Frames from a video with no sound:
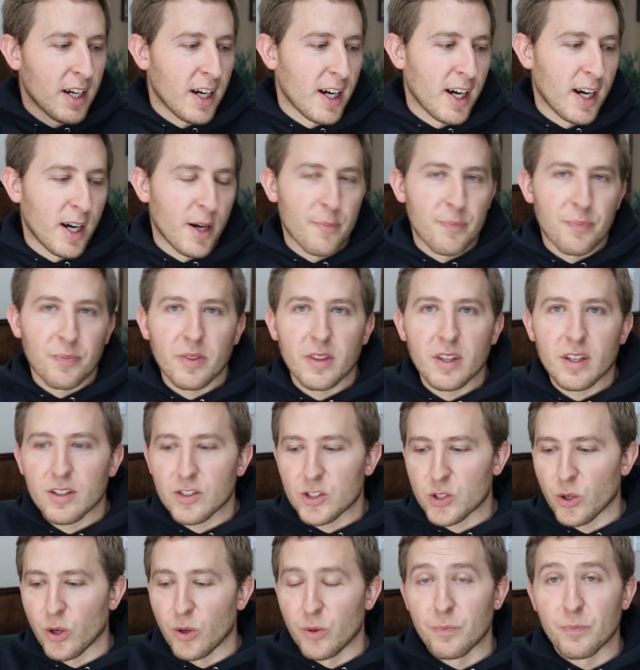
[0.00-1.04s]
Um,
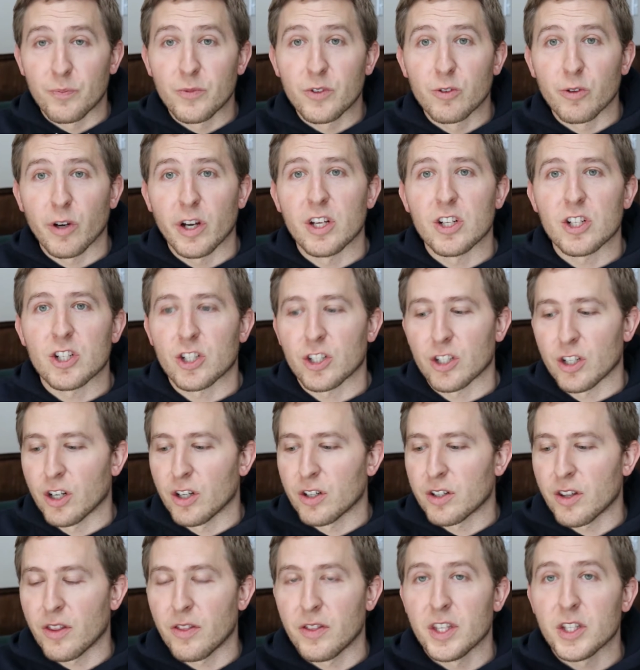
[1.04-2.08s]
so great
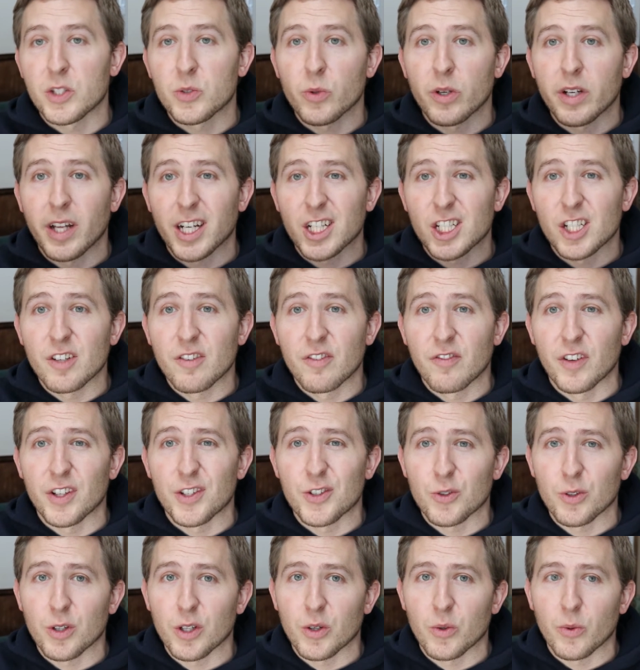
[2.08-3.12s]
shirt. This one actually
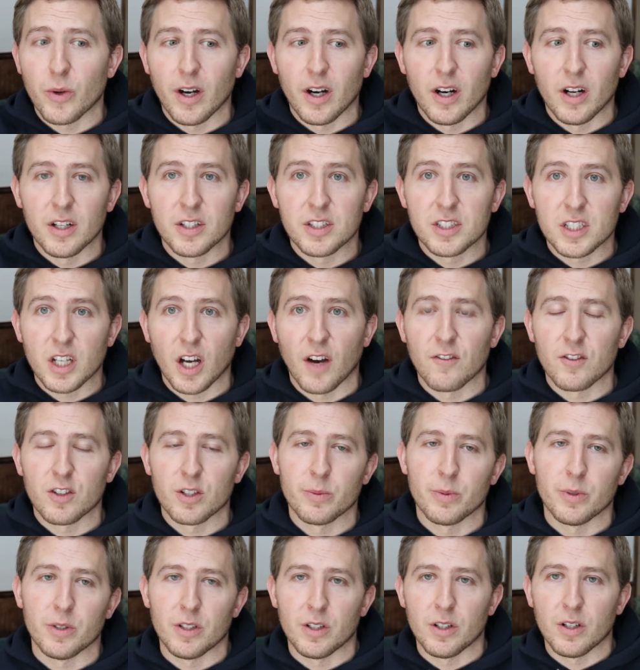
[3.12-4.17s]
fits really well. It's
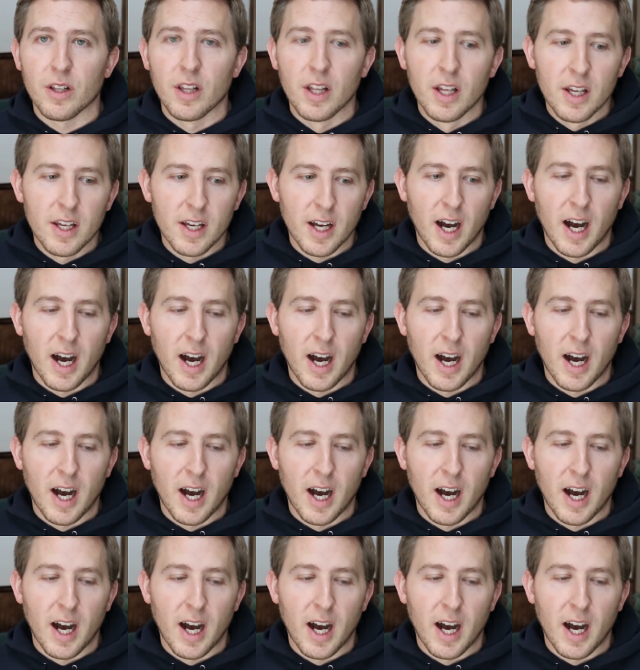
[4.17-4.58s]
comfortable.